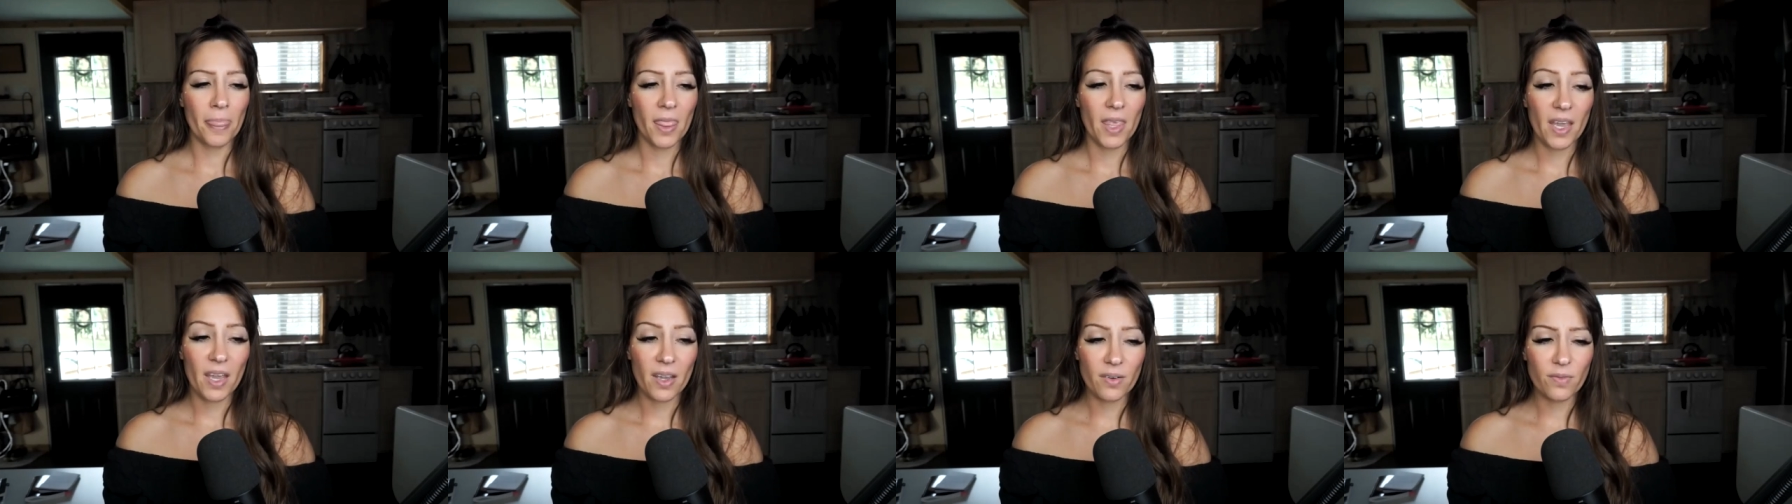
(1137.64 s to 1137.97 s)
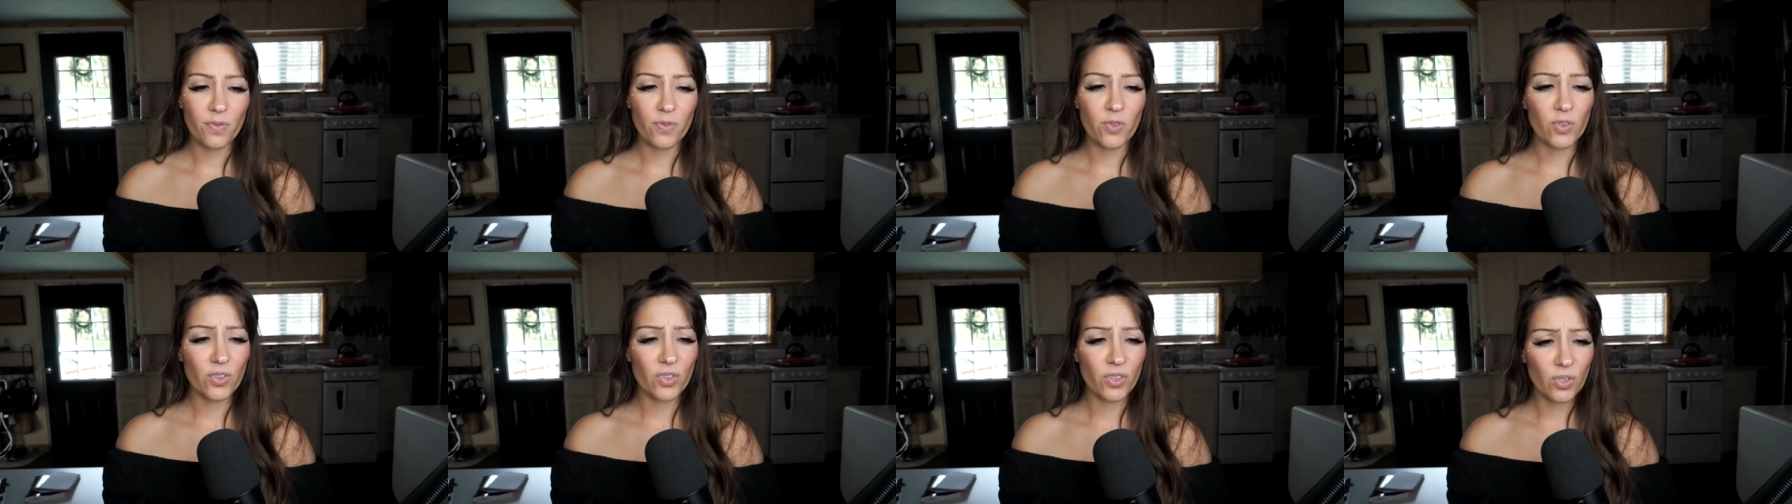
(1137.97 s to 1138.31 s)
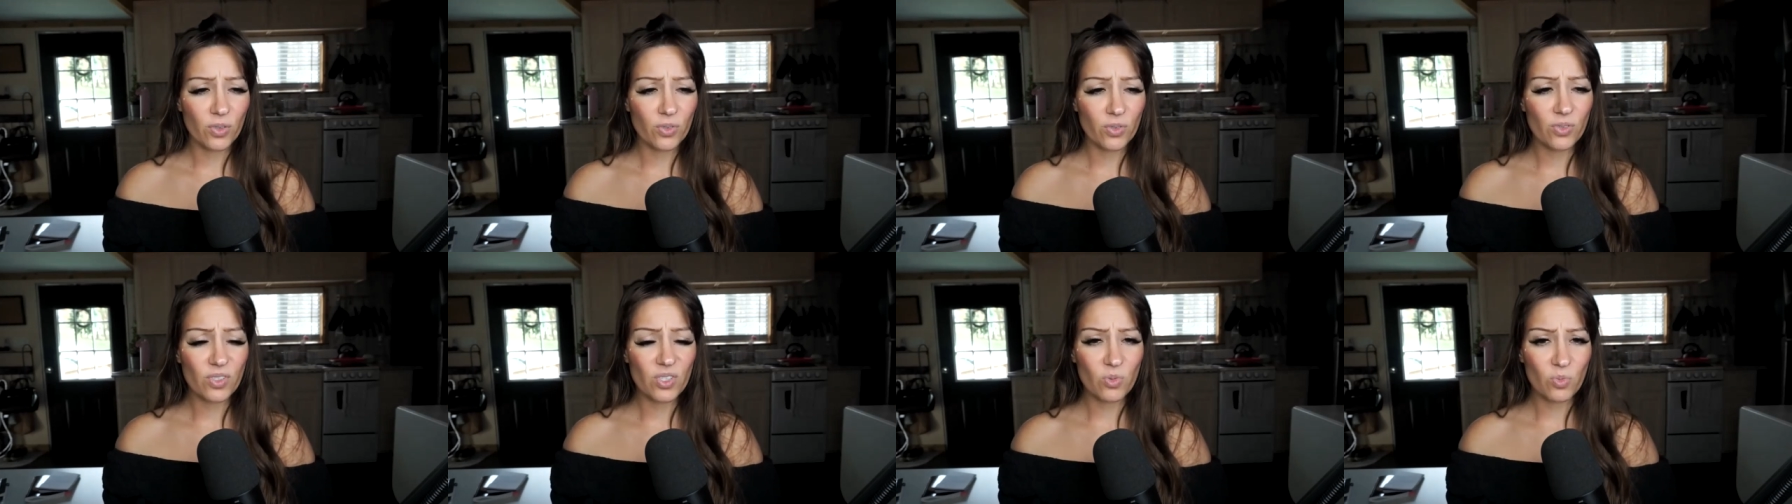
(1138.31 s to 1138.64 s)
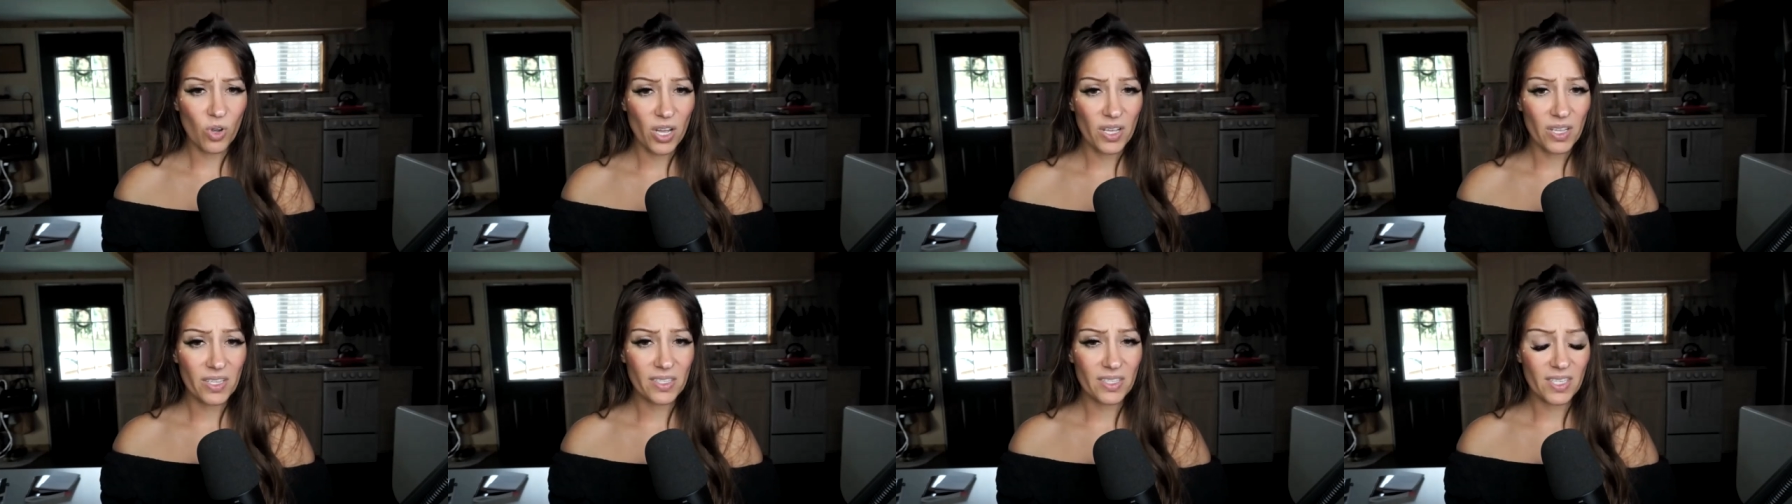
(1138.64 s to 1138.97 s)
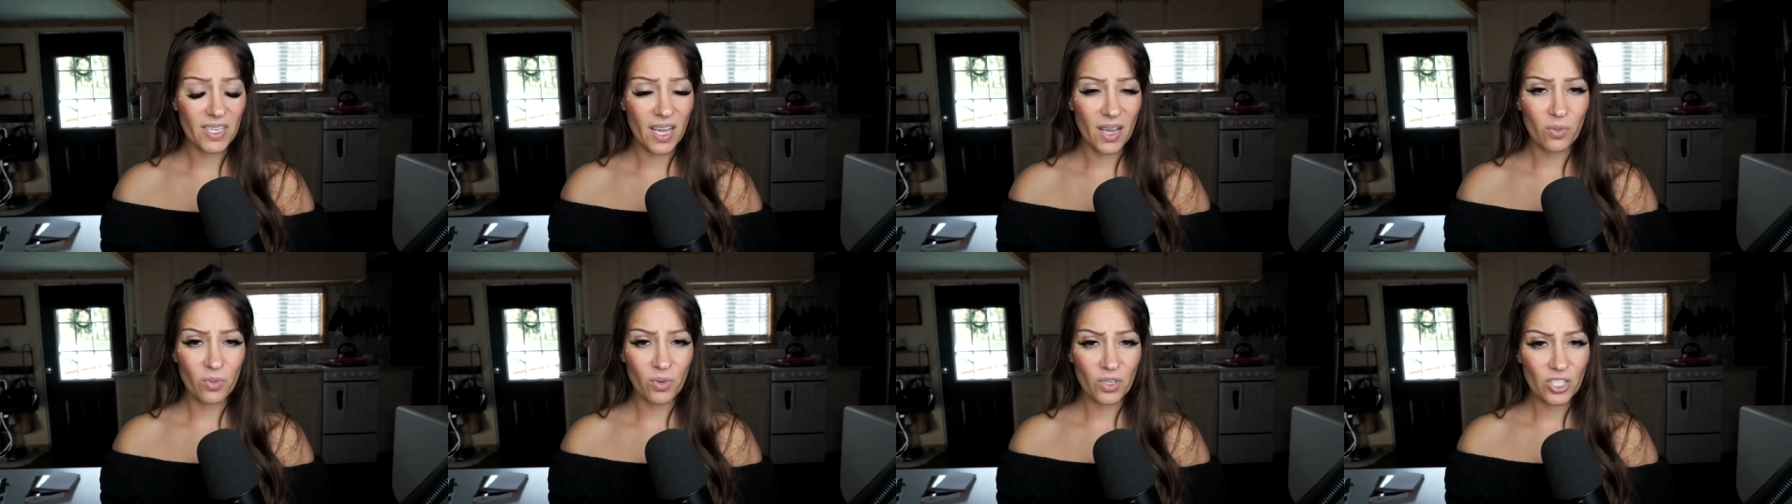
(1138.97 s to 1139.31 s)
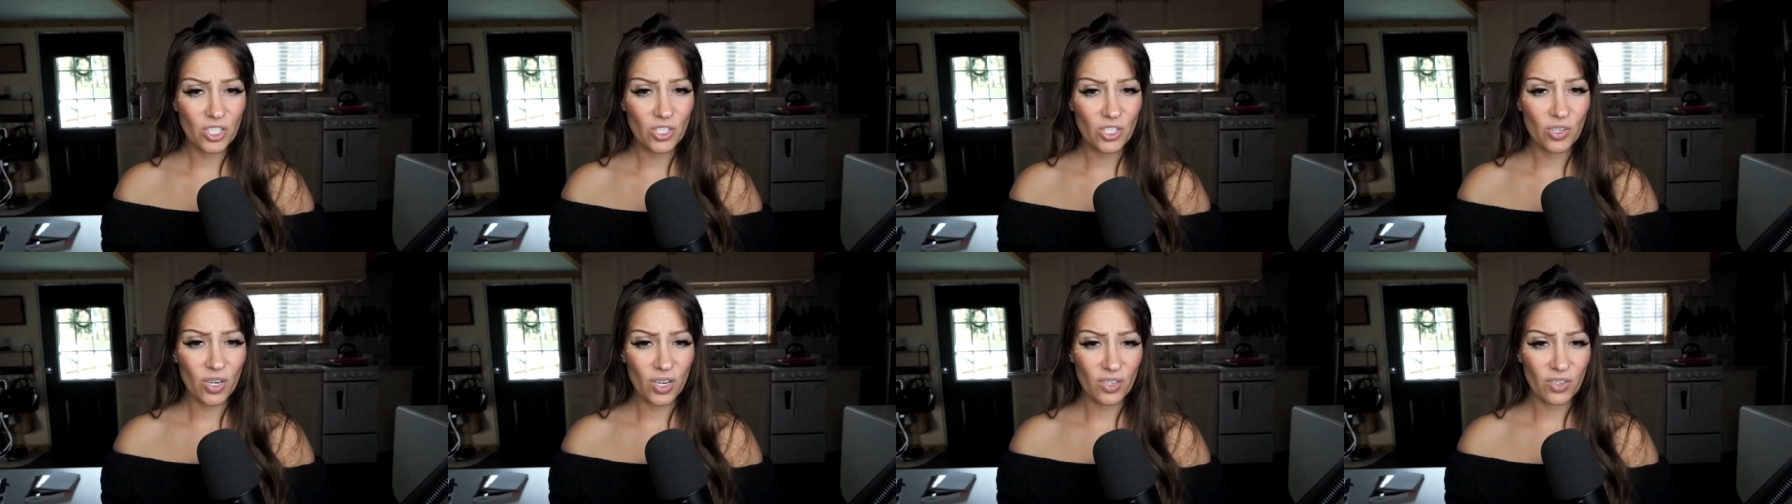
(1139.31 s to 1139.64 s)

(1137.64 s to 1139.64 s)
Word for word: And for those ones, I want you to